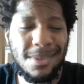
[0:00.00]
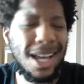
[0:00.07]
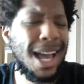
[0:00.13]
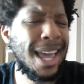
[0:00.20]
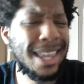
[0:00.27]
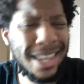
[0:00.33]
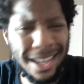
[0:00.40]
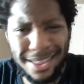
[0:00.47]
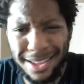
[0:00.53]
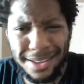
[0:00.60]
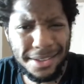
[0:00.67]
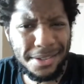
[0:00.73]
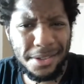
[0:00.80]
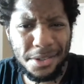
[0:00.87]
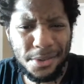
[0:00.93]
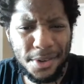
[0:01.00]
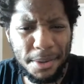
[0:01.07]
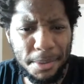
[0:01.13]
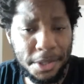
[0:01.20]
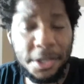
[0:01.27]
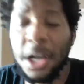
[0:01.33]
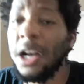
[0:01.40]
I get that it's a
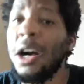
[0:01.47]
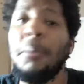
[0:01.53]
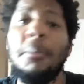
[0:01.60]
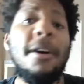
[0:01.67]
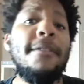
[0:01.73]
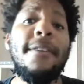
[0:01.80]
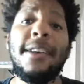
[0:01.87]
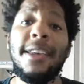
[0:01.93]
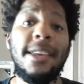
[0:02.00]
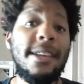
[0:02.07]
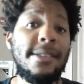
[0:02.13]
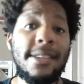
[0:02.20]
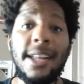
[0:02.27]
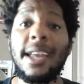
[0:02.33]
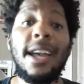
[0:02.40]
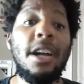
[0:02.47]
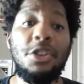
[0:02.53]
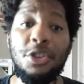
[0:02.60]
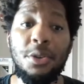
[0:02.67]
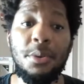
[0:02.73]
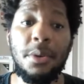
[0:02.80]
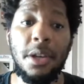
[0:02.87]
scrimmage. A motherfucker gets it. I got
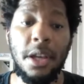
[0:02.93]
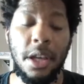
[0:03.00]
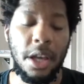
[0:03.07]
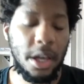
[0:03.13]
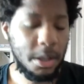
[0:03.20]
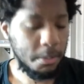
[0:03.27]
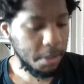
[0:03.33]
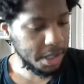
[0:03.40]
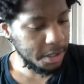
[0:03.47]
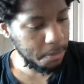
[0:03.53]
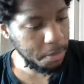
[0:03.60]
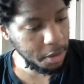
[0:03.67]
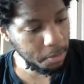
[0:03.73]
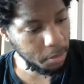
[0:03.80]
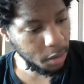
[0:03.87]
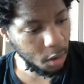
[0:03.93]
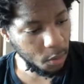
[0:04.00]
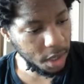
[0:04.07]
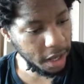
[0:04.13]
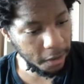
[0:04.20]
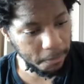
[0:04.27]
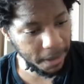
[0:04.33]
you. But to be blown
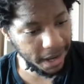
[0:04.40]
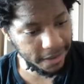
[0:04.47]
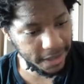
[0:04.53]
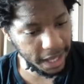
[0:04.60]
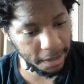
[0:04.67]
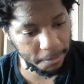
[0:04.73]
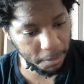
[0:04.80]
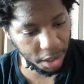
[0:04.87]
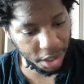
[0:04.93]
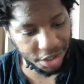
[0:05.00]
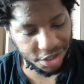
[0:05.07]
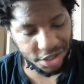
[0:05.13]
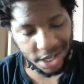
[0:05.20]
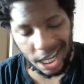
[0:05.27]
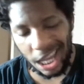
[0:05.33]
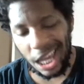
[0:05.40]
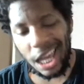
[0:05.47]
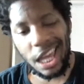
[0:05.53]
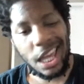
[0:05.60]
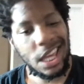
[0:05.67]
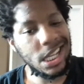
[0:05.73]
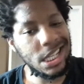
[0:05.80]
out by that much
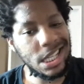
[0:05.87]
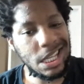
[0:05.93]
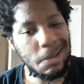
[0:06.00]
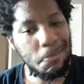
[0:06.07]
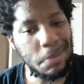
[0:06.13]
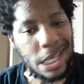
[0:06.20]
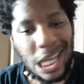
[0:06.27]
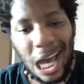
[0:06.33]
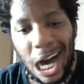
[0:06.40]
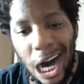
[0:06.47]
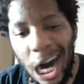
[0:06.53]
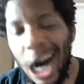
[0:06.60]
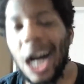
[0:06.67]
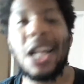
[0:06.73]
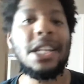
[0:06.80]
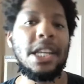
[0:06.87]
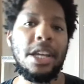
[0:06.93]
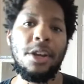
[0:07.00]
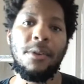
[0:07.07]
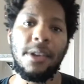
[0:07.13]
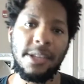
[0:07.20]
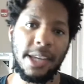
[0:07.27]
is beyond
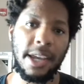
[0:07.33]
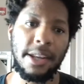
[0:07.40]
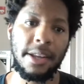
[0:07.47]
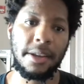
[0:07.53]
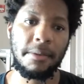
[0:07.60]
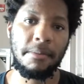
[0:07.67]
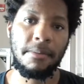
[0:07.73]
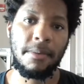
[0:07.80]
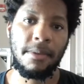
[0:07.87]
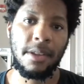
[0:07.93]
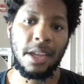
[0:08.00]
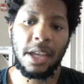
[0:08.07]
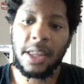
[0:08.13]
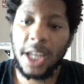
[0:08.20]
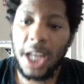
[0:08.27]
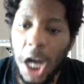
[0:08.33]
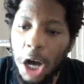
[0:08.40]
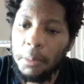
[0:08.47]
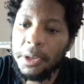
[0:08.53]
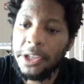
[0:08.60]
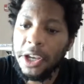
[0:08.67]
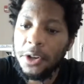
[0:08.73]
irritating. And the
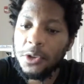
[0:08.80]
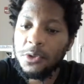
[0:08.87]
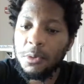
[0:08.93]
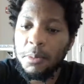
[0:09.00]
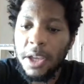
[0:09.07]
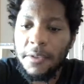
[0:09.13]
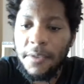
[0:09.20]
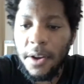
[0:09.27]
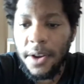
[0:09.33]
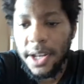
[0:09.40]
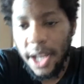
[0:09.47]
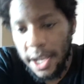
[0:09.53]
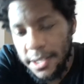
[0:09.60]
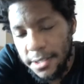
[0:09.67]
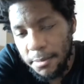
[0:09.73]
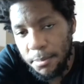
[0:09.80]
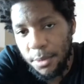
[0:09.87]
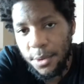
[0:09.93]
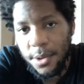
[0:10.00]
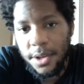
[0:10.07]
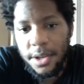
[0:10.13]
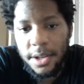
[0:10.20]
commentators are being very nice
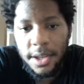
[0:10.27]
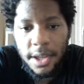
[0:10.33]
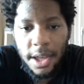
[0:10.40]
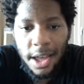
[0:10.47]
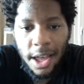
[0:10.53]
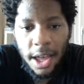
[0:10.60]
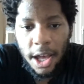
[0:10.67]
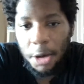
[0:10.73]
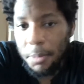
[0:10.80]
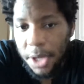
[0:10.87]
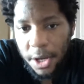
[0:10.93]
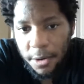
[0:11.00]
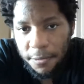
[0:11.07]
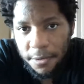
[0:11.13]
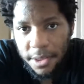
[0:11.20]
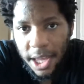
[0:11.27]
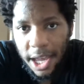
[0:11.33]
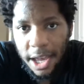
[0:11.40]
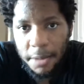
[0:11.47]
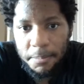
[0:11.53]
about it. I'm here for that.